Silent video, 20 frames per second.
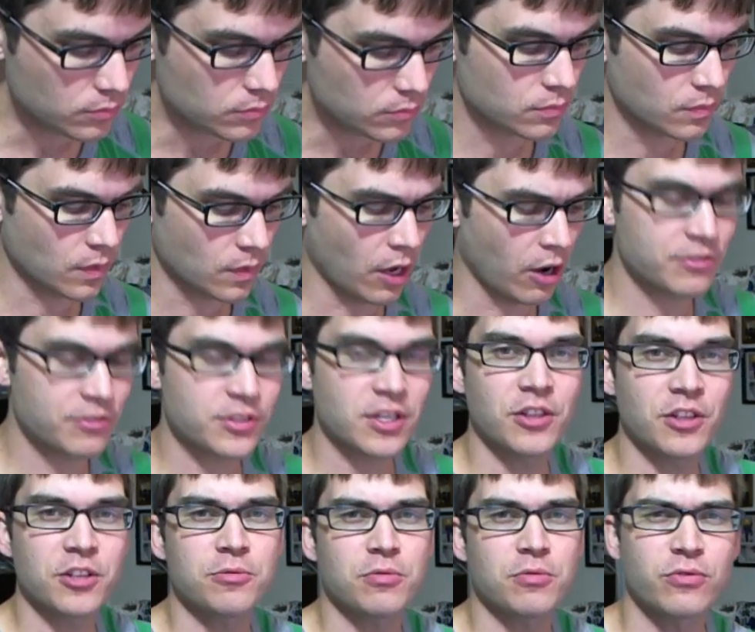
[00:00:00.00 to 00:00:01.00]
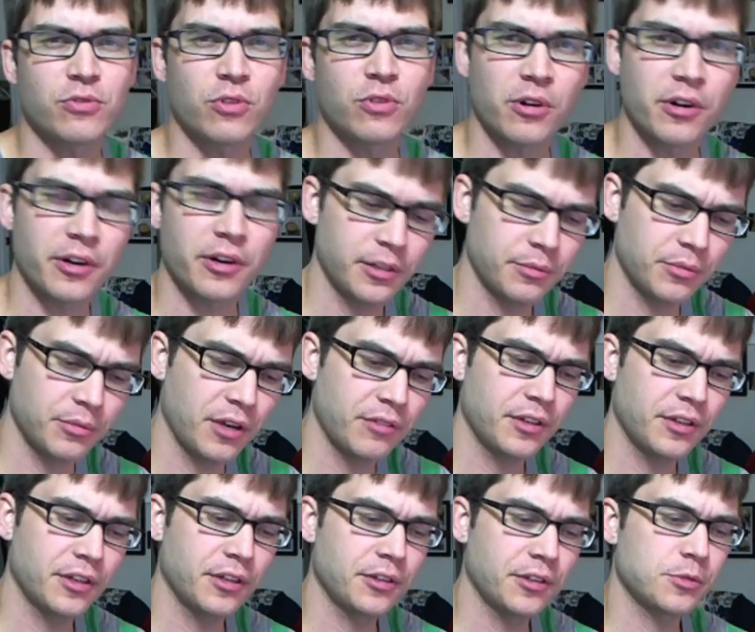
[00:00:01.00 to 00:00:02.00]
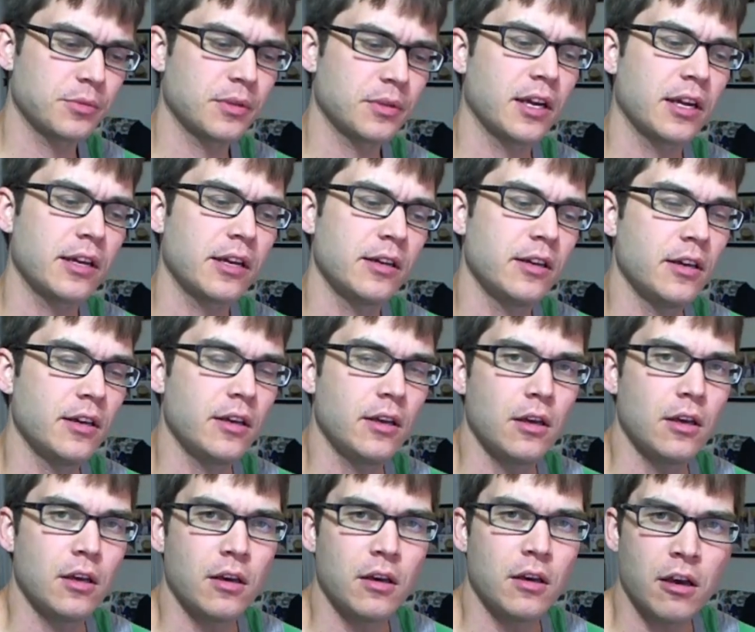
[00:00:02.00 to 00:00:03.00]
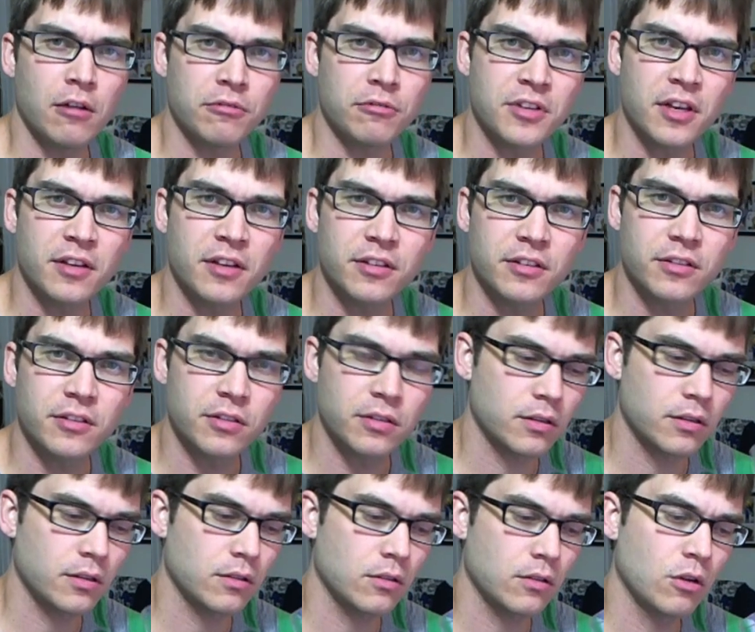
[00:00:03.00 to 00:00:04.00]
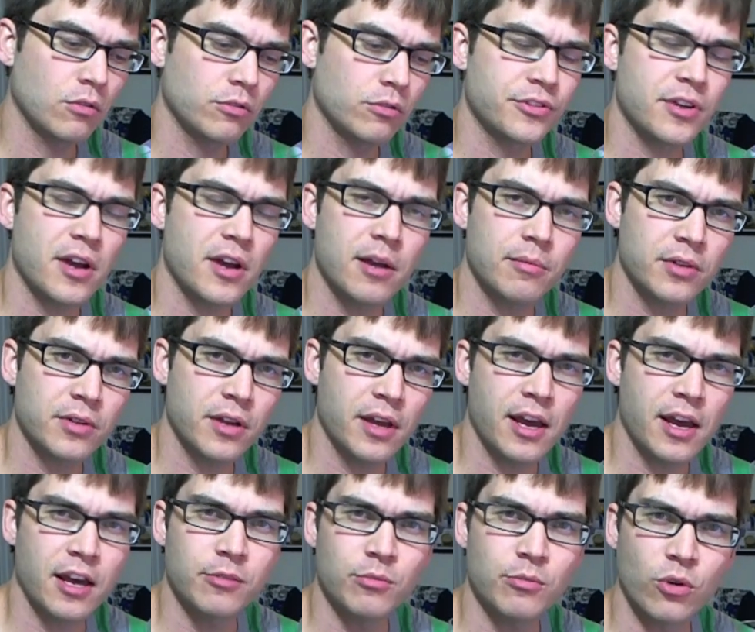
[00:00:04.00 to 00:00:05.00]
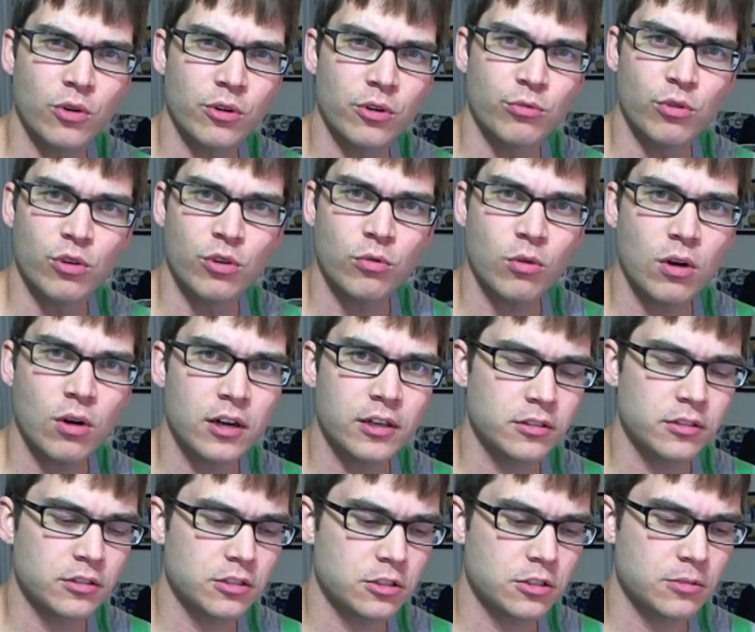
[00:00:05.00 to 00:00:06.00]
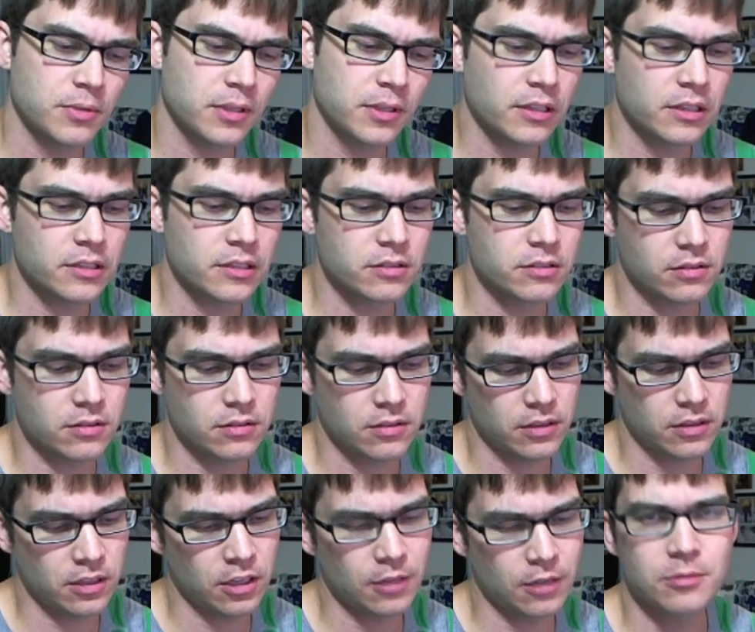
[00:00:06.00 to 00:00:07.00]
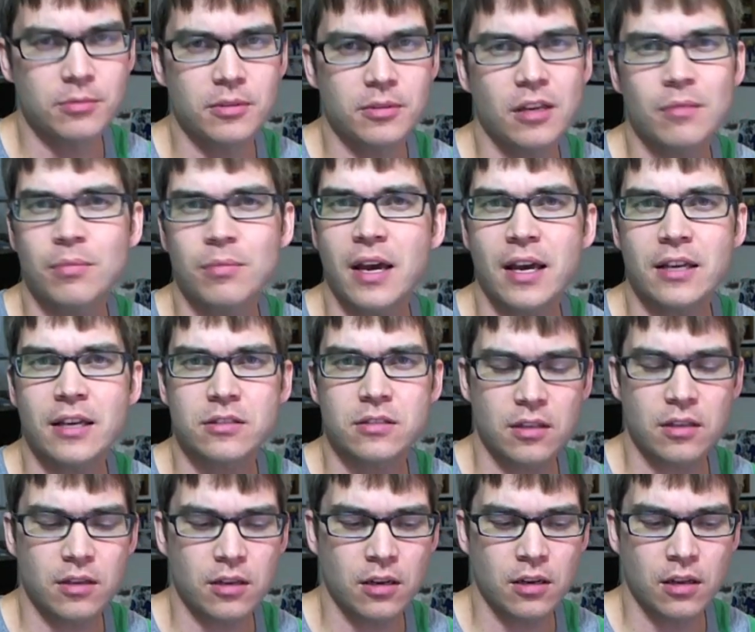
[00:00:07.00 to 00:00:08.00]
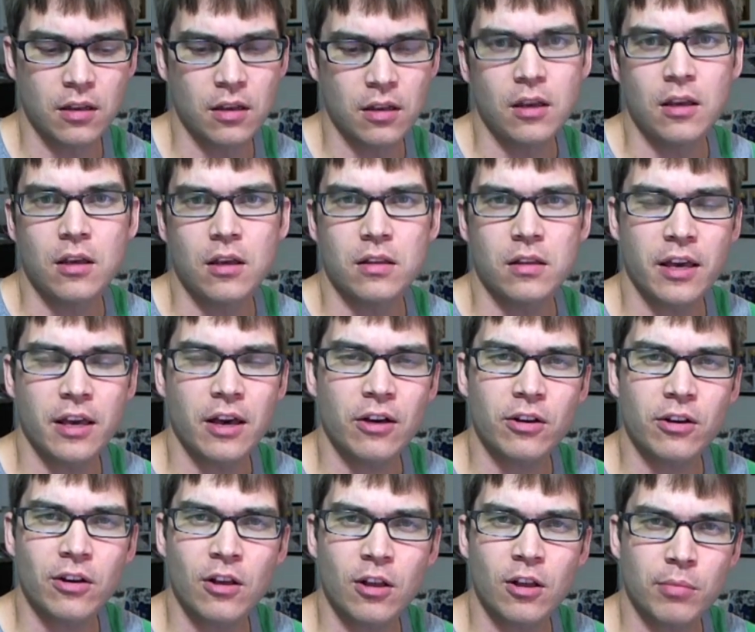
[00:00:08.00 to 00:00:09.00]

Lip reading: Now, I've said this before in my videos, but I have tended over time to add more and more water, just because it helps me get past the alcohol